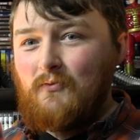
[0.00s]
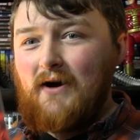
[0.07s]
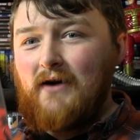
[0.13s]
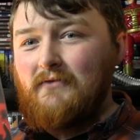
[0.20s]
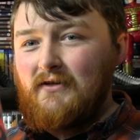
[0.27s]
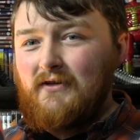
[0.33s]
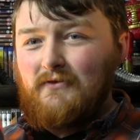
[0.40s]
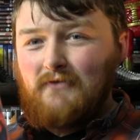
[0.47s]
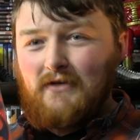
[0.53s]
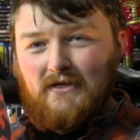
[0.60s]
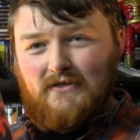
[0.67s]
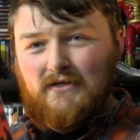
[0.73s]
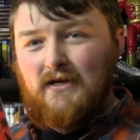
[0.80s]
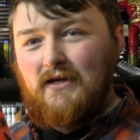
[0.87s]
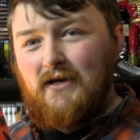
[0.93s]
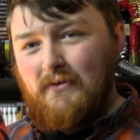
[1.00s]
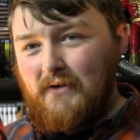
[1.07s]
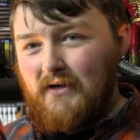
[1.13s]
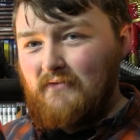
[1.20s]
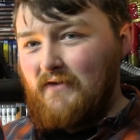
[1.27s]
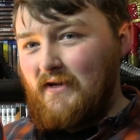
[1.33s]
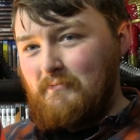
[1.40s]
Wow, did I really say that
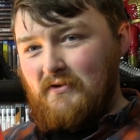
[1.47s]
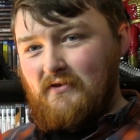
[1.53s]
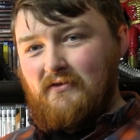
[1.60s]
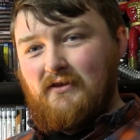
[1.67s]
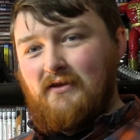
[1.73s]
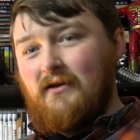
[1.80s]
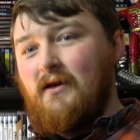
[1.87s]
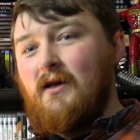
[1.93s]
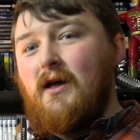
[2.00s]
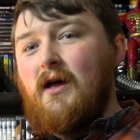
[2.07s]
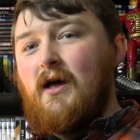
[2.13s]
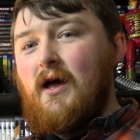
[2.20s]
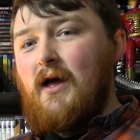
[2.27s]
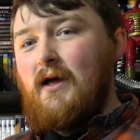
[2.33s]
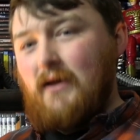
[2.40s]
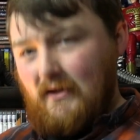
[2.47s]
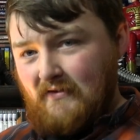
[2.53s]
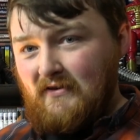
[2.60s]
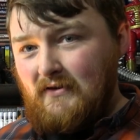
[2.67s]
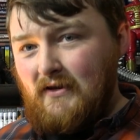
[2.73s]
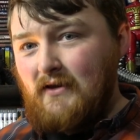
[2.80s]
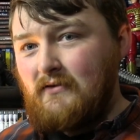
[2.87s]
about a vampire thing?
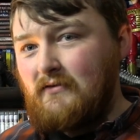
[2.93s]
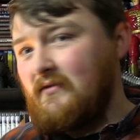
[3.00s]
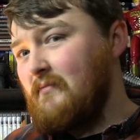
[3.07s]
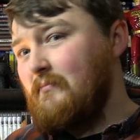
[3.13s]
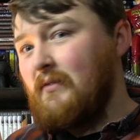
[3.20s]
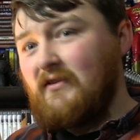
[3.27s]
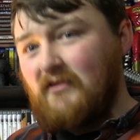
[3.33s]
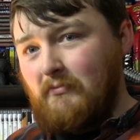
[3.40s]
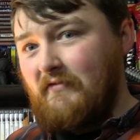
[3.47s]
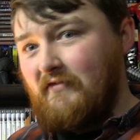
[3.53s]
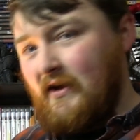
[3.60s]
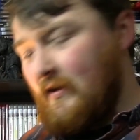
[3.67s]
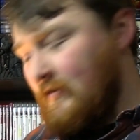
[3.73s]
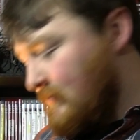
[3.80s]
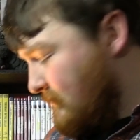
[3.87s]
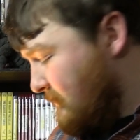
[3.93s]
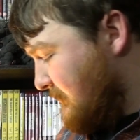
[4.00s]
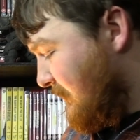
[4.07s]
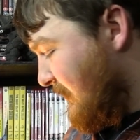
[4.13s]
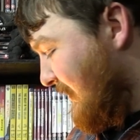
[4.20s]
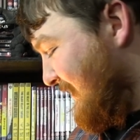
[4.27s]
Yes, I did, because I'm a